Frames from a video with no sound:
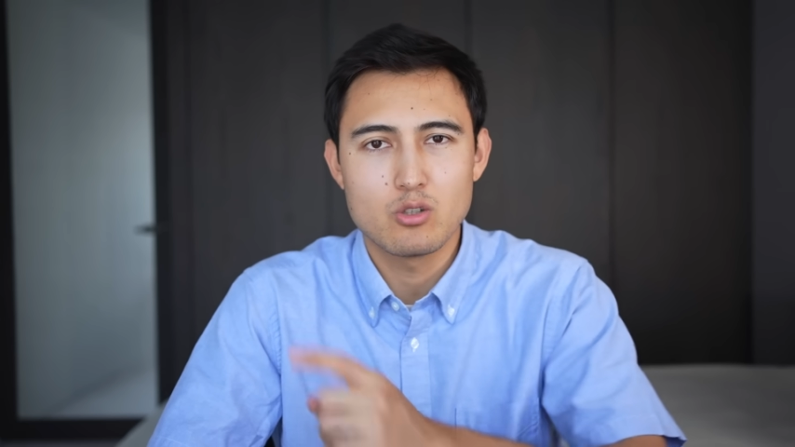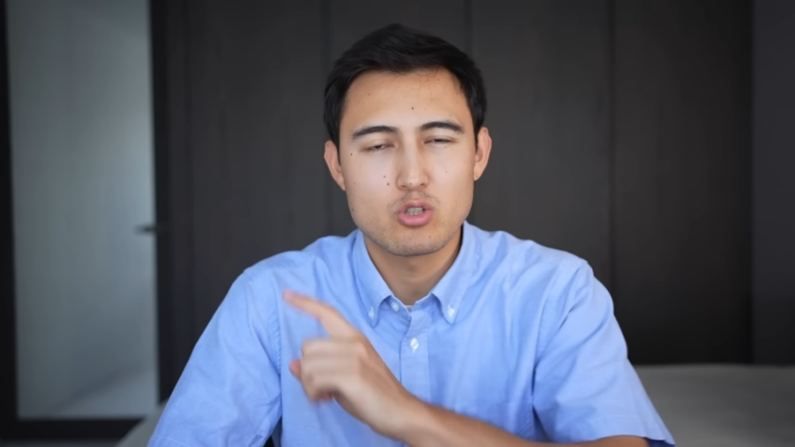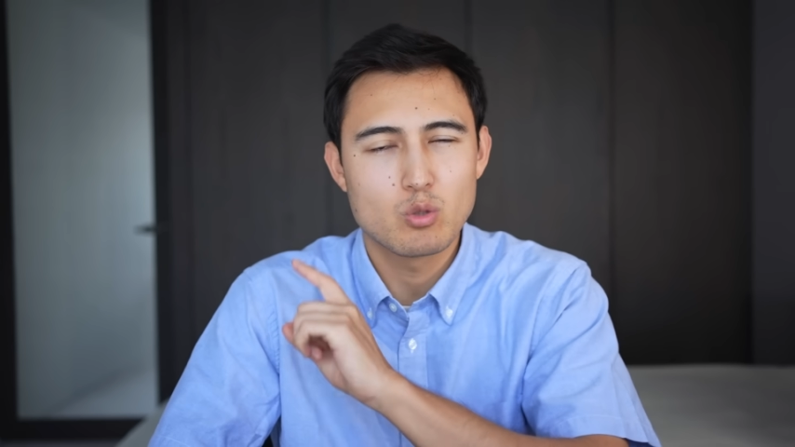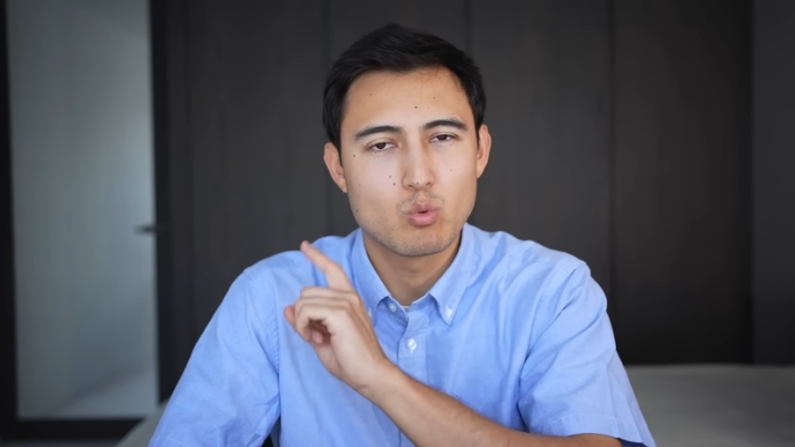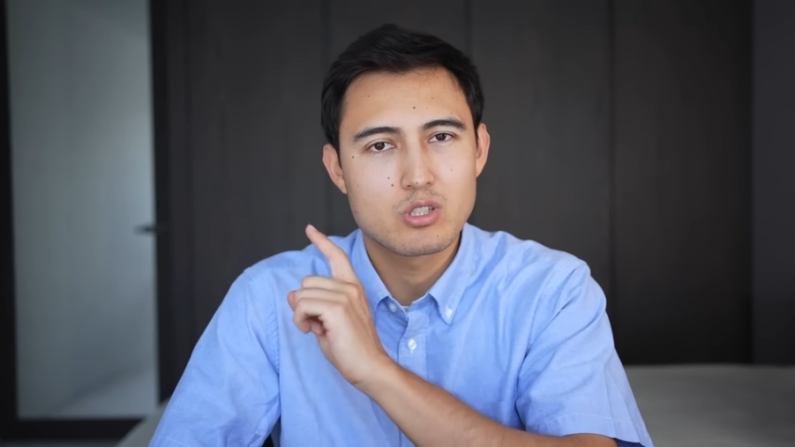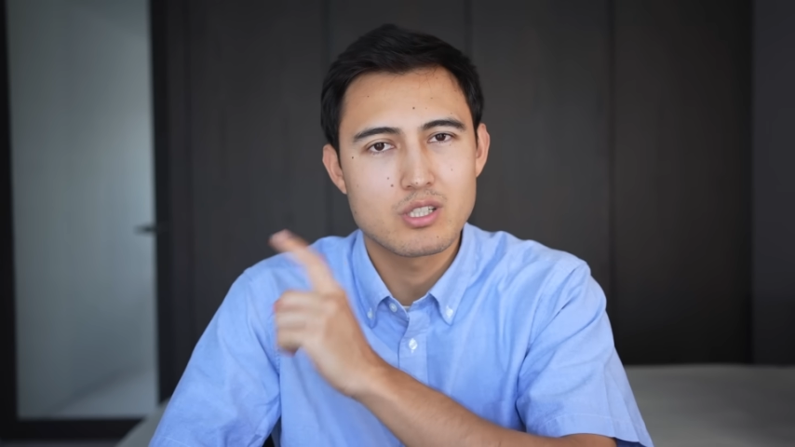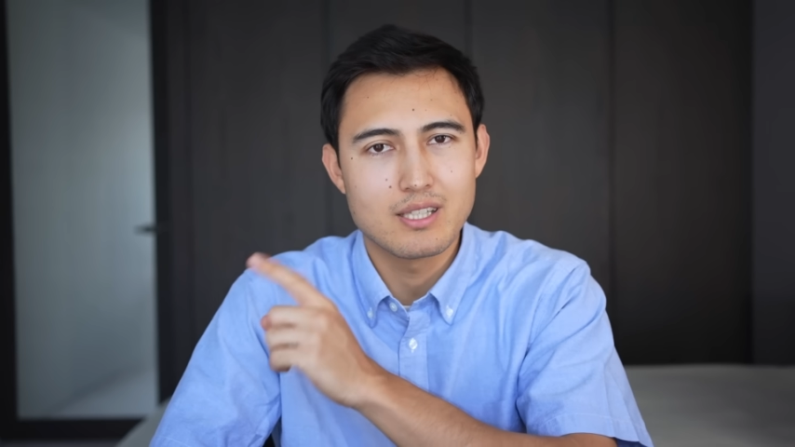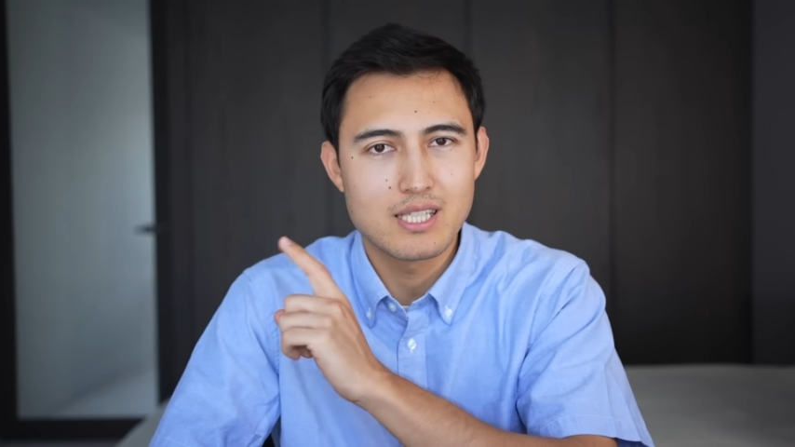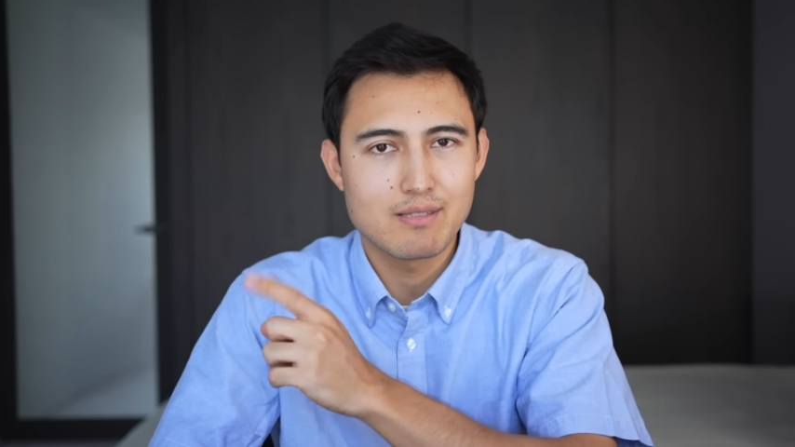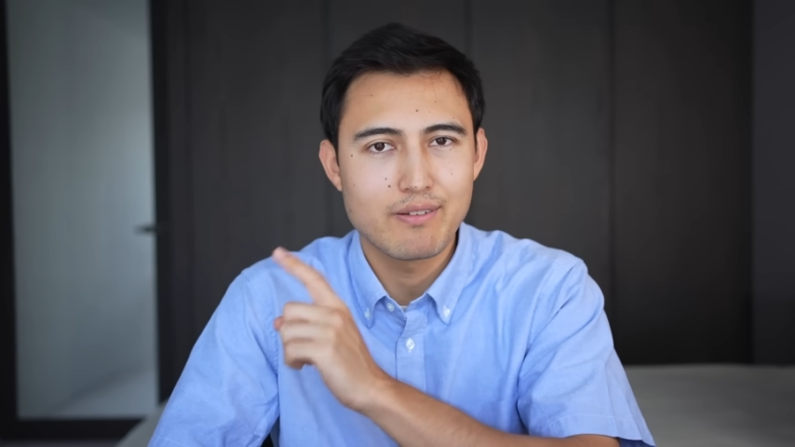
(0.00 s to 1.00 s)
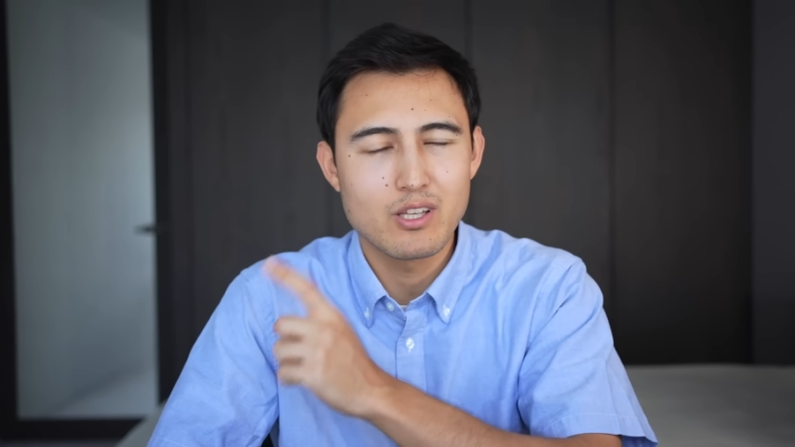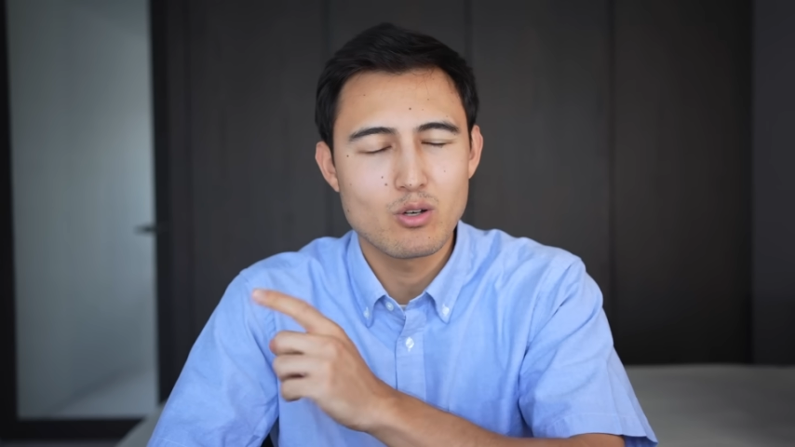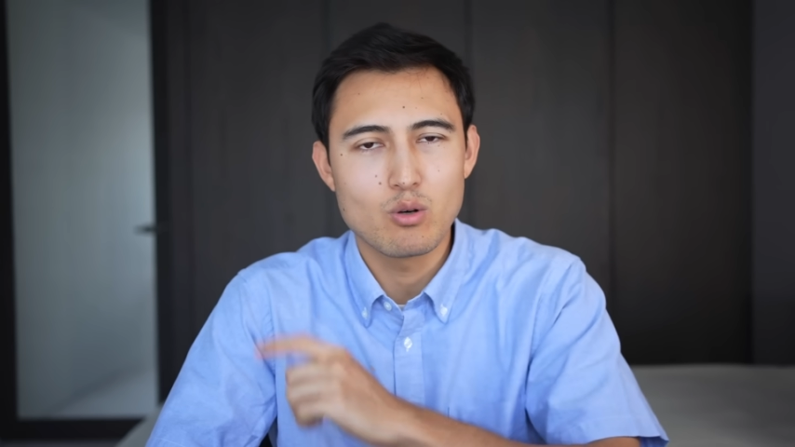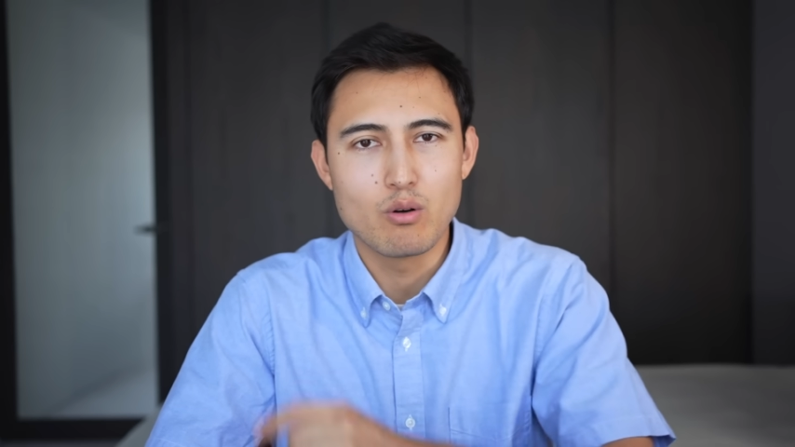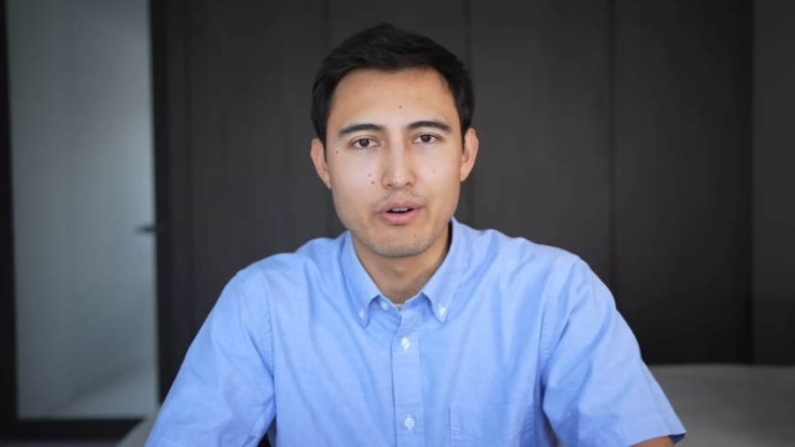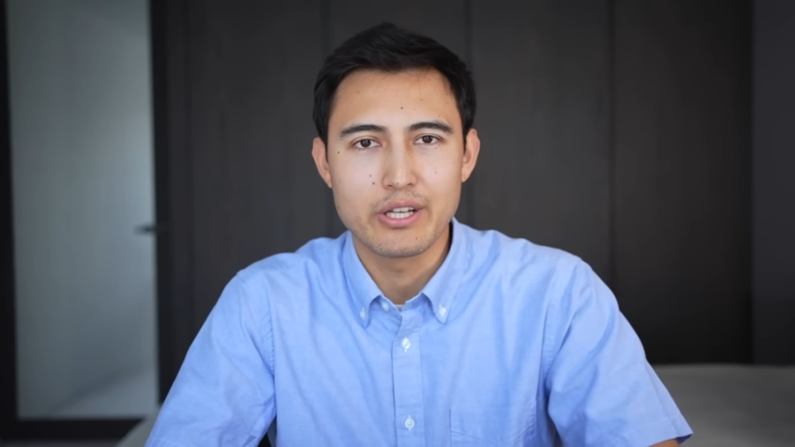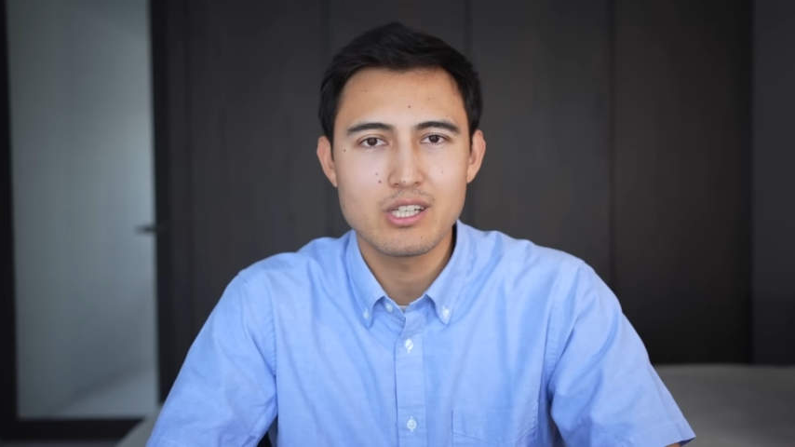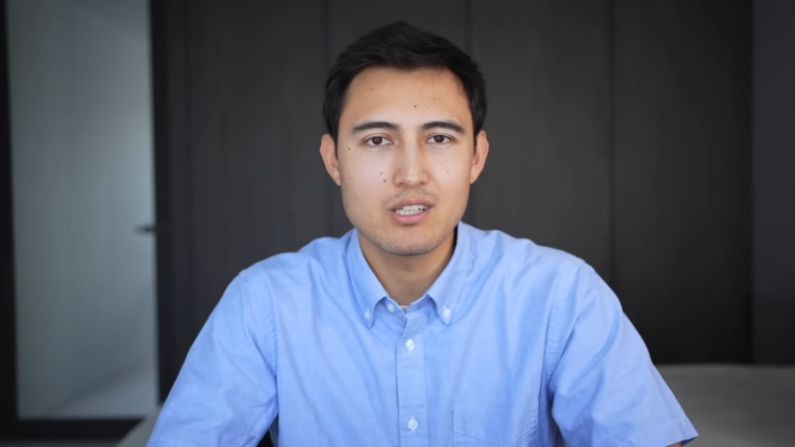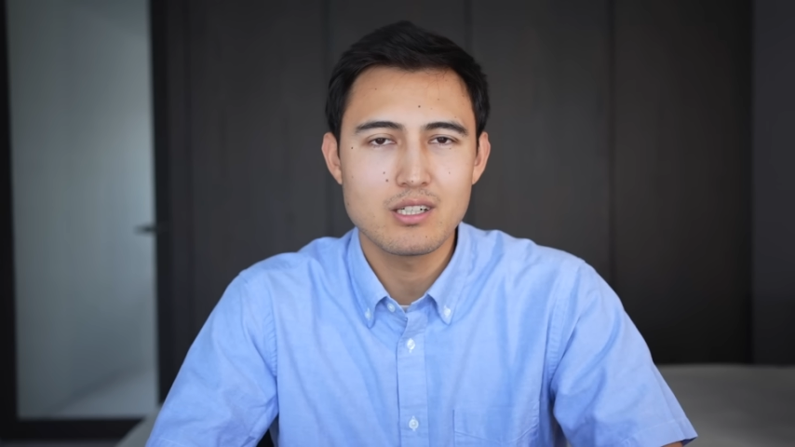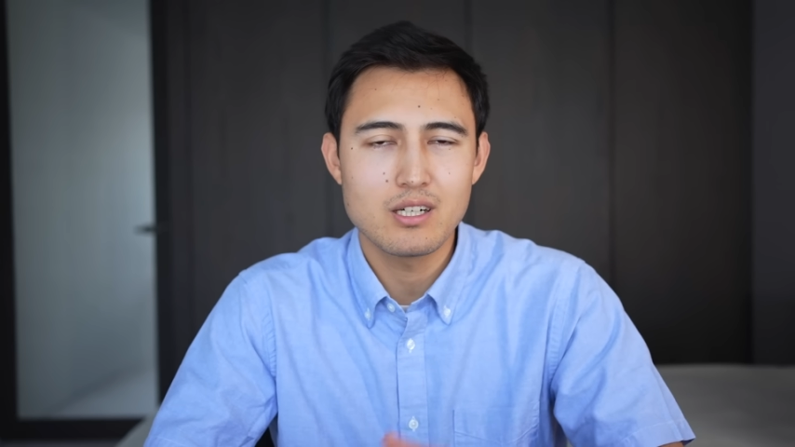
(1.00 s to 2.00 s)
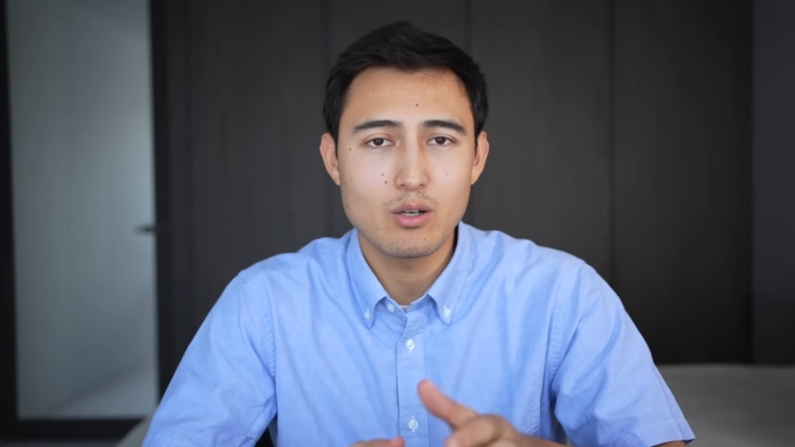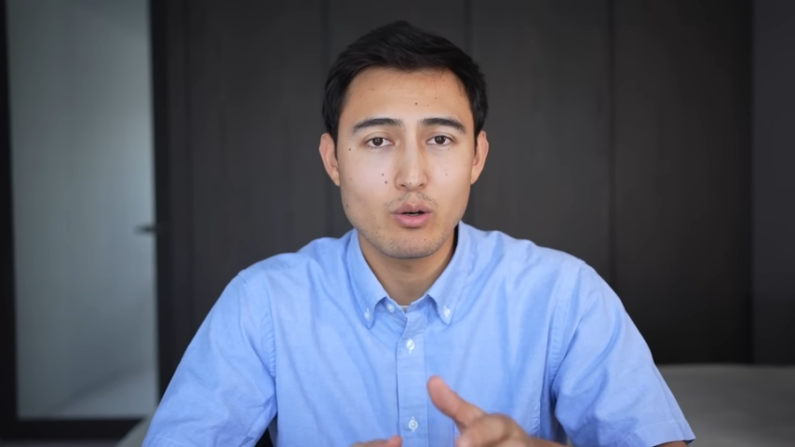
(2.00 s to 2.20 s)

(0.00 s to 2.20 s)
you should watch this video over here,